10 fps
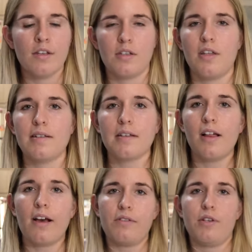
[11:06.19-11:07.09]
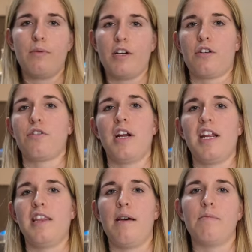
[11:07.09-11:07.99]
So this allows you when you're
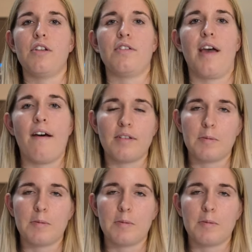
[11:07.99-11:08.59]
training them to just have